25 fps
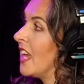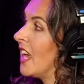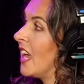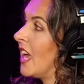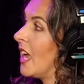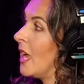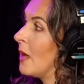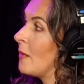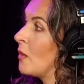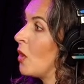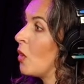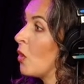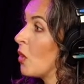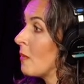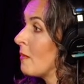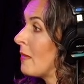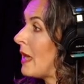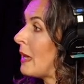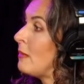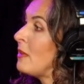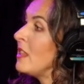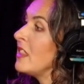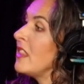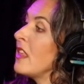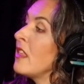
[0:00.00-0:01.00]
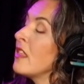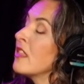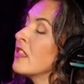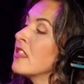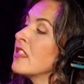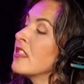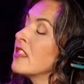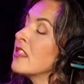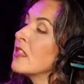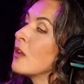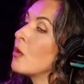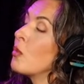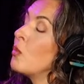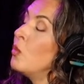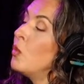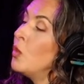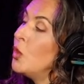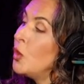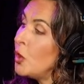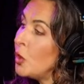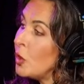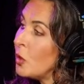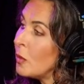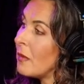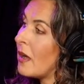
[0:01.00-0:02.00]
um, or maybe the the
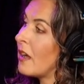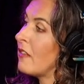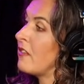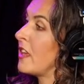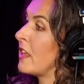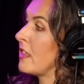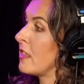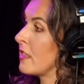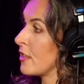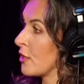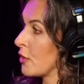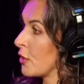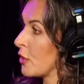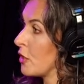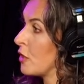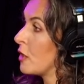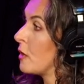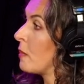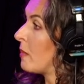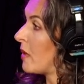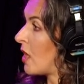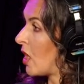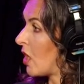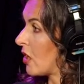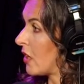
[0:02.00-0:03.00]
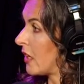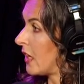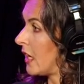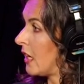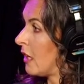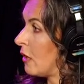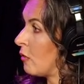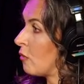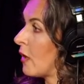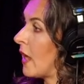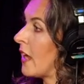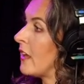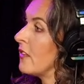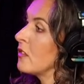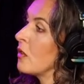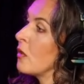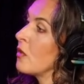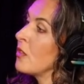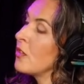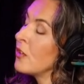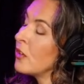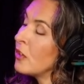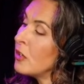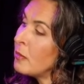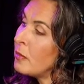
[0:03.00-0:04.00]
womb of a third party, right? So,
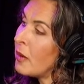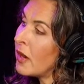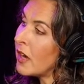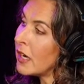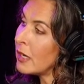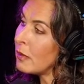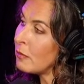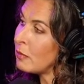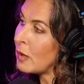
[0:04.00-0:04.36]
third party